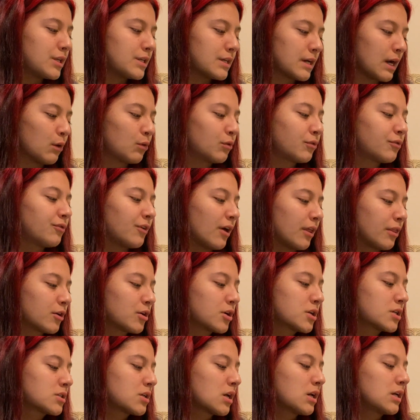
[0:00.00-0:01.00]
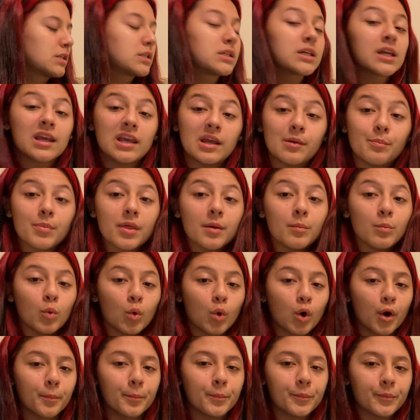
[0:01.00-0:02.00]
down feathers to keep them
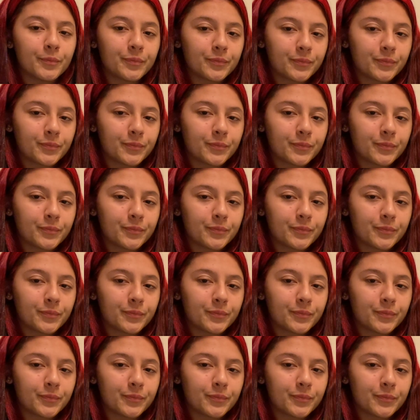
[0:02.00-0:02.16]
warm.